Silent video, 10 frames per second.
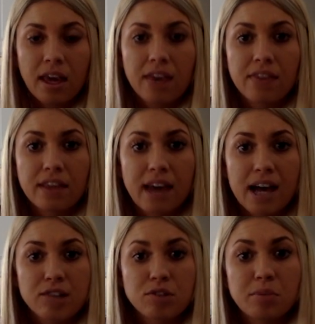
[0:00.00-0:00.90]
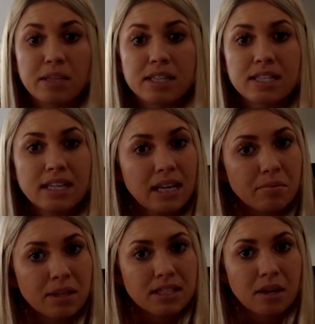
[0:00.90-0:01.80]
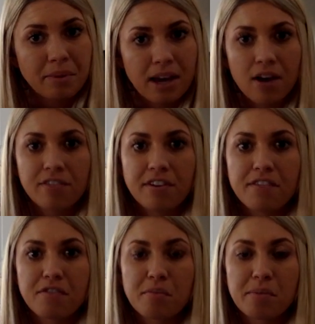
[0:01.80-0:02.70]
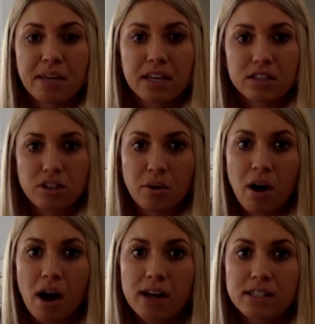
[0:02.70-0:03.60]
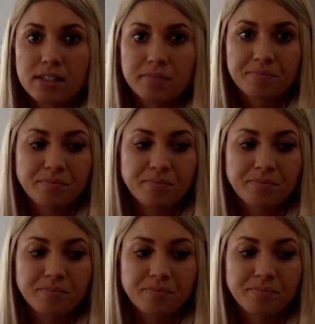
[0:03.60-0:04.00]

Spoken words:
and the gas would be the steam that's coming out of it from being so hot.